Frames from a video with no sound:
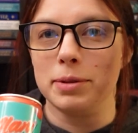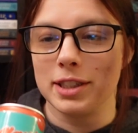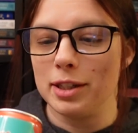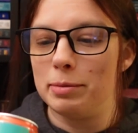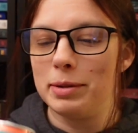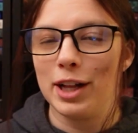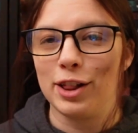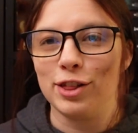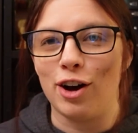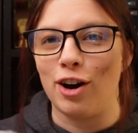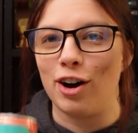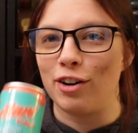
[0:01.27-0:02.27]
It's going to be a
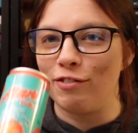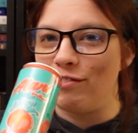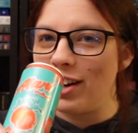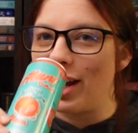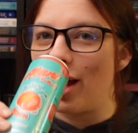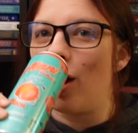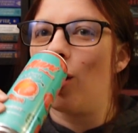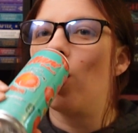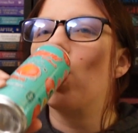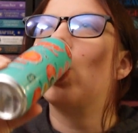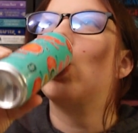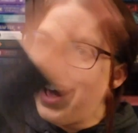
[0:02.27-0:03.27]
long video.
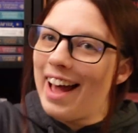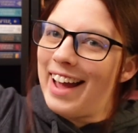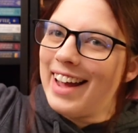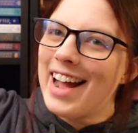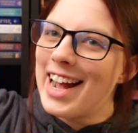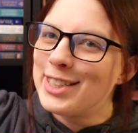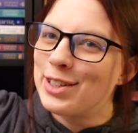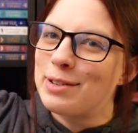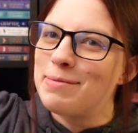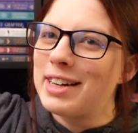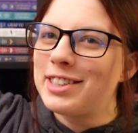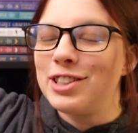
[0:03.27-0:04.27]
Hey guys,
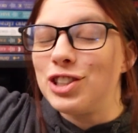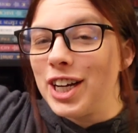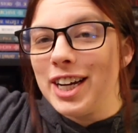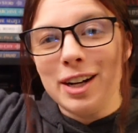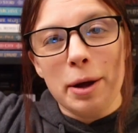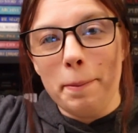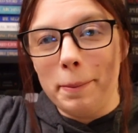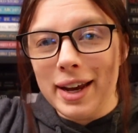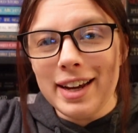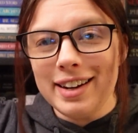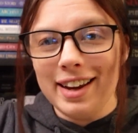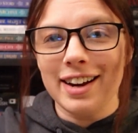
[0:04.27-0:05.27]
welcome back to the channel.
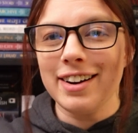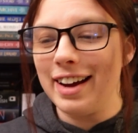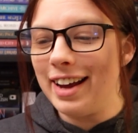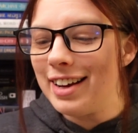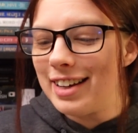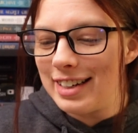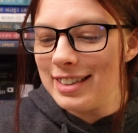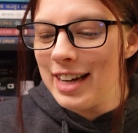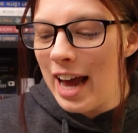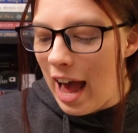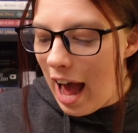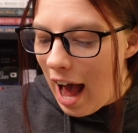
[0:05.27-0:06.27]
Bean here and
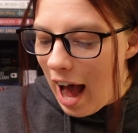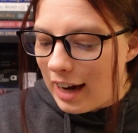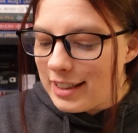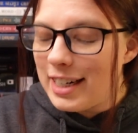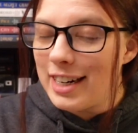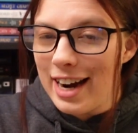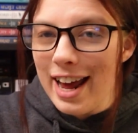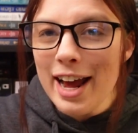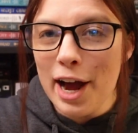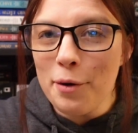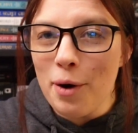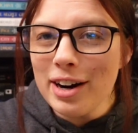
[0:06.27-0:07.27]
today
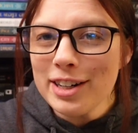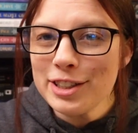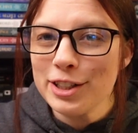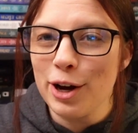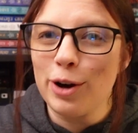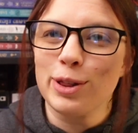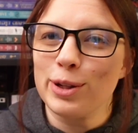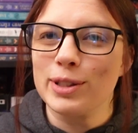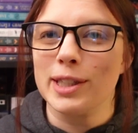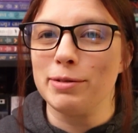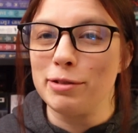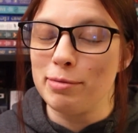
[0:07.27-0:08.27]
I wanted to go through
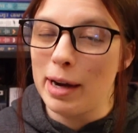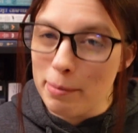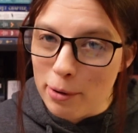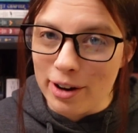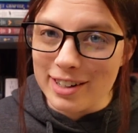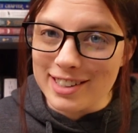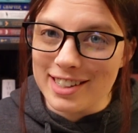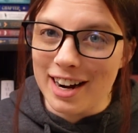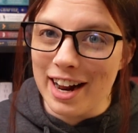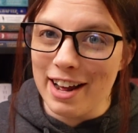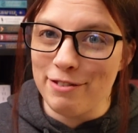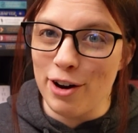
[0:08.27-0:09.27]
some of my books that
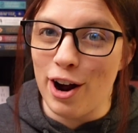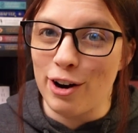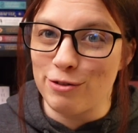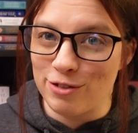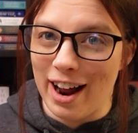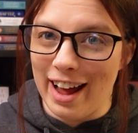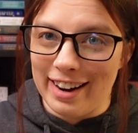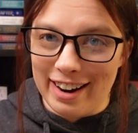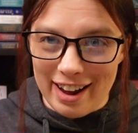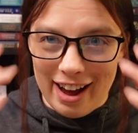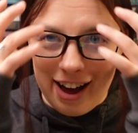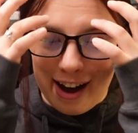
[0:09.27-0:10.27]
I have not read.
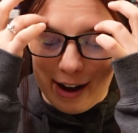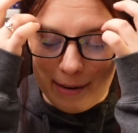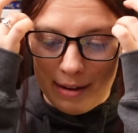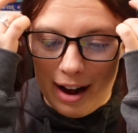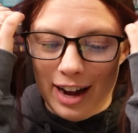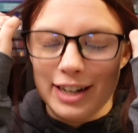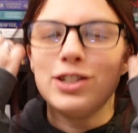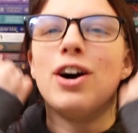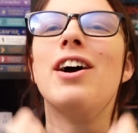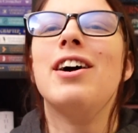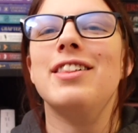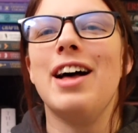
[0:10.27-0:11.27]
Um, I
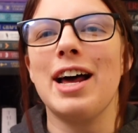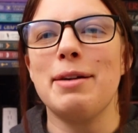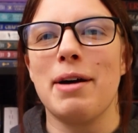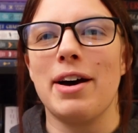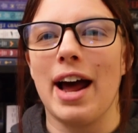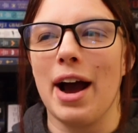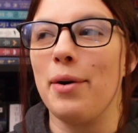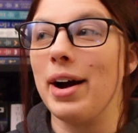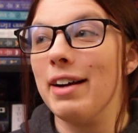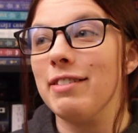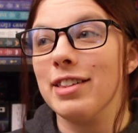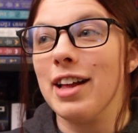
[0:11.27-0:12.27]
talk a lot about how I
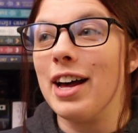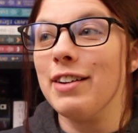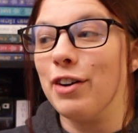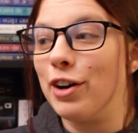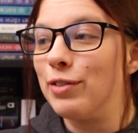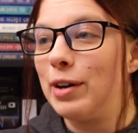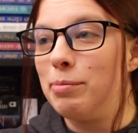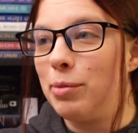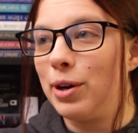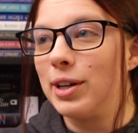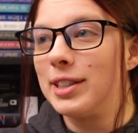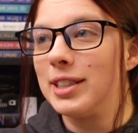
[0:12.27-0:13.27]
have a lot of unread
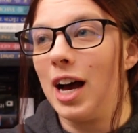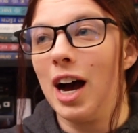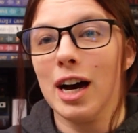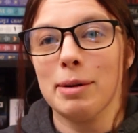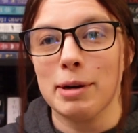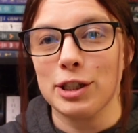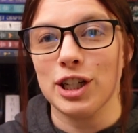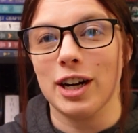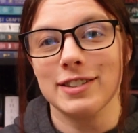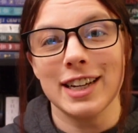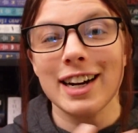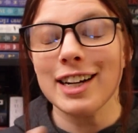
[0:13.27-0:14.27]
books on my
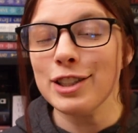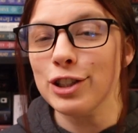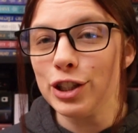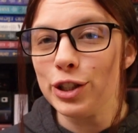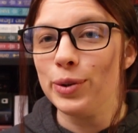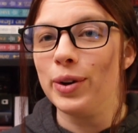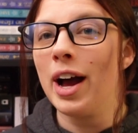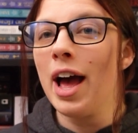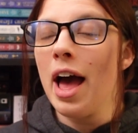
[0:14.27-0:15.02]
shelves and I do.